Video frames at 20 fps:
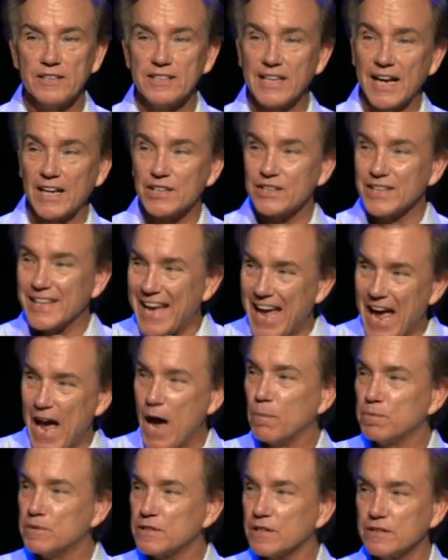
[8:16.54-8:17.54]
is actually
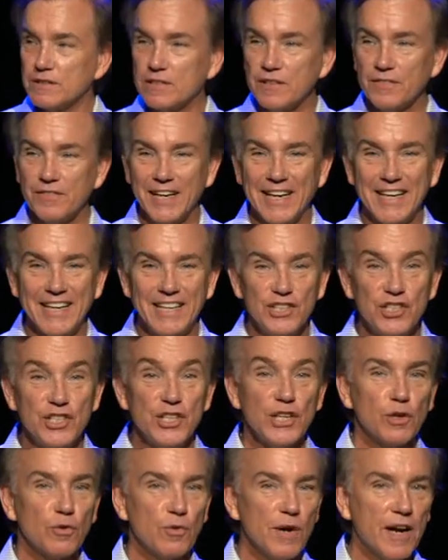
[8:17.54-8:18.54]
absent of any
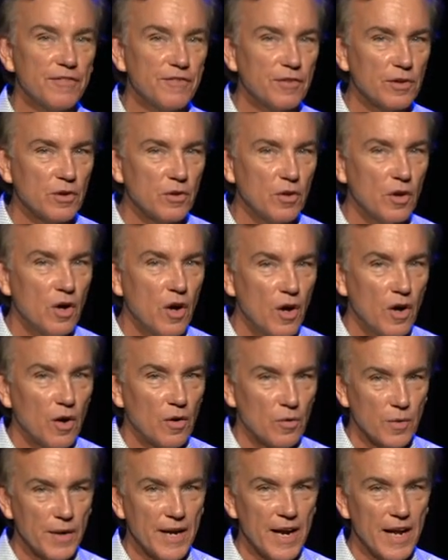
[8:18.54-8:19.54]
geographical
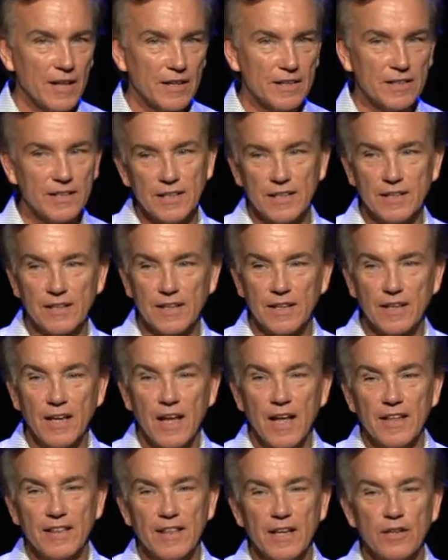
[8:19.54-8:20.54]
reality, that,
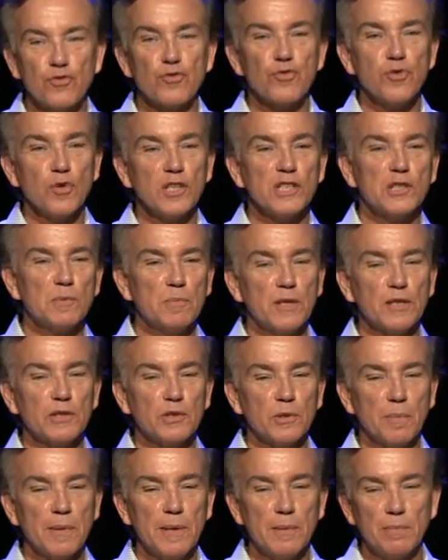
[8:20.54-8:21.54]
that truly
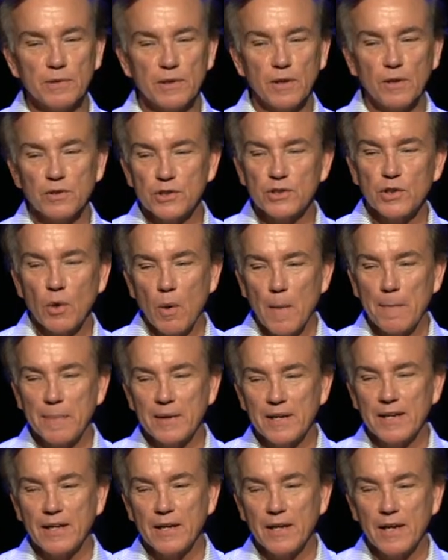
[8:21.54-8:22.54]
spiritual people don't show up
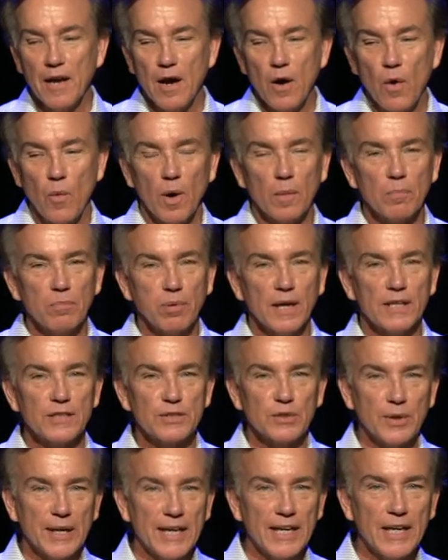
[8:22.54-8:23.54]
at any one
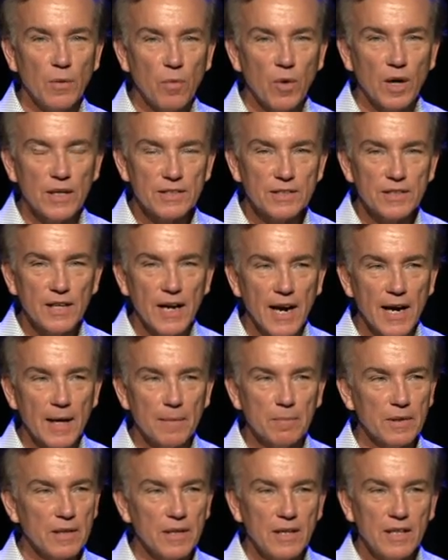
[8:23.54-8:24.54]
place or any one
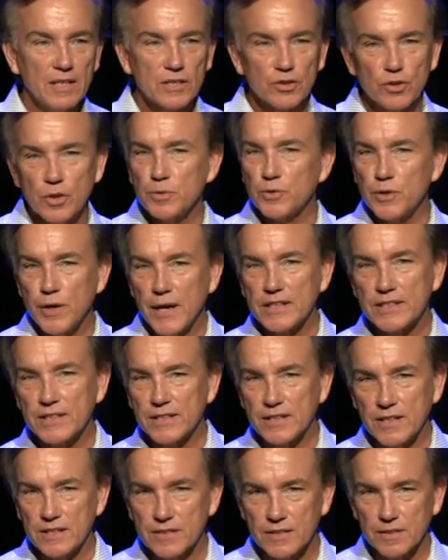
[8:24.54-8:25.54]
time. But Scripture
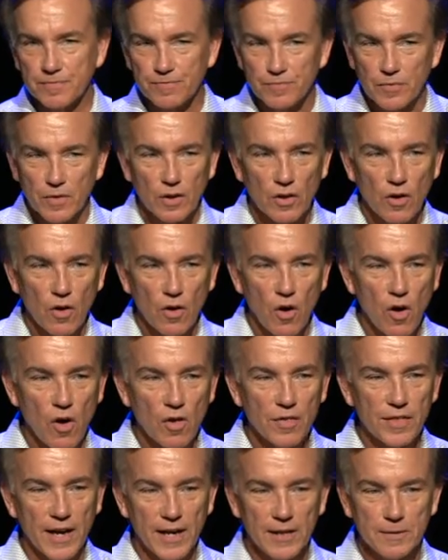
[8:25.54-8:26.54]
actually doesn't call
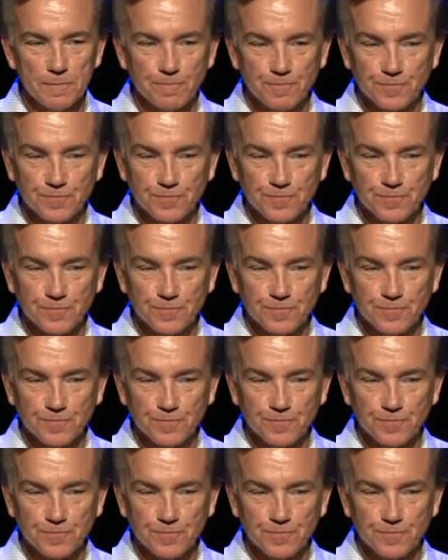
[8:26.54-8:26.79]
that